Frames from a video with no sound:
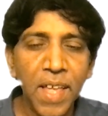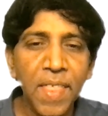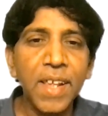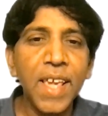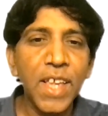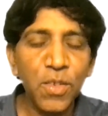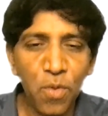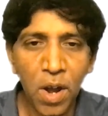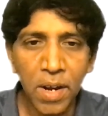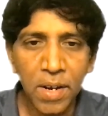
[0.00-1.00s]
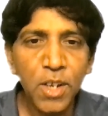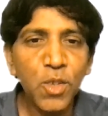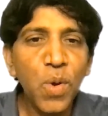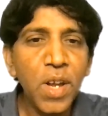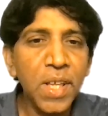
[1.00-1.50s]
And then guess what?
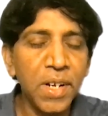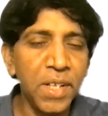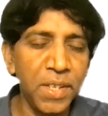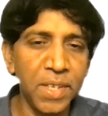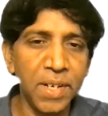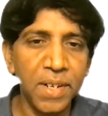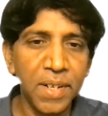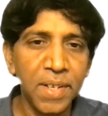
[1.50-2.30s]
It's only a reason.